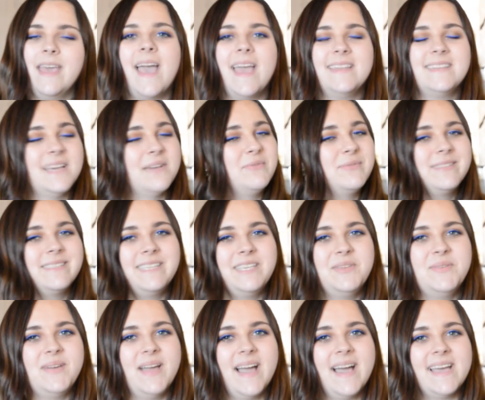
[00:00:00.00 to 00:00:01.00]
And I will see
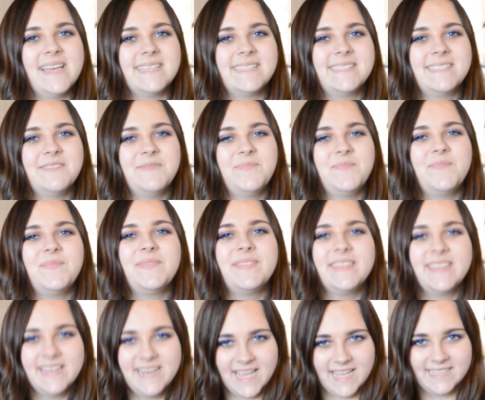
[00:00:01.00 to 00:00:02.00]
you guys
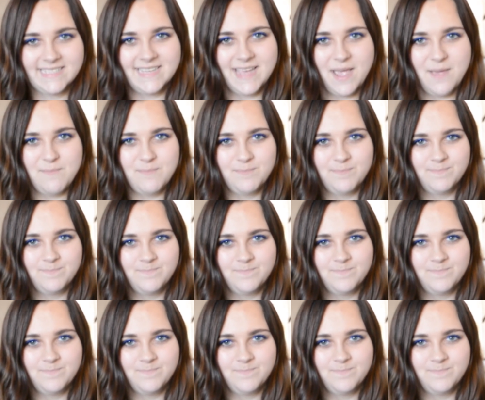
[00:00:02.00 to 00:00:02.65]
the next time.